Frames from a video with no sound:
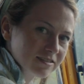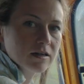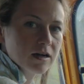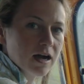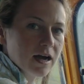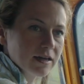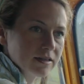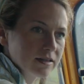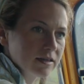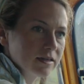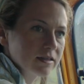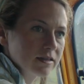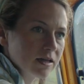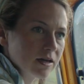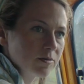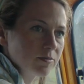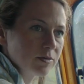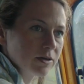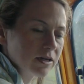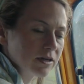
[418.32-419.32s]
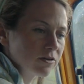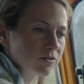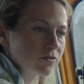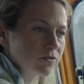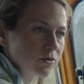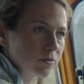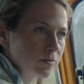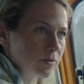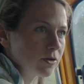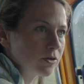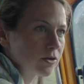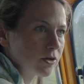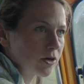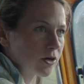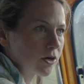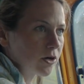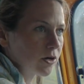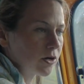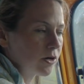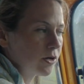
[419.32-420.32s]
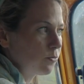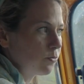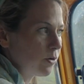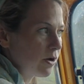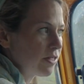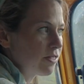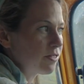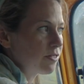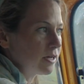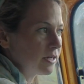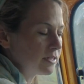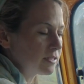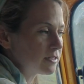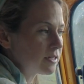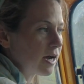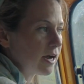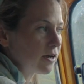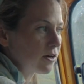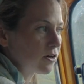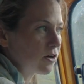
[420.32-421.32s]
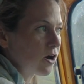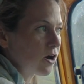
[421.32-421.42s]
I think that being familiar with the entire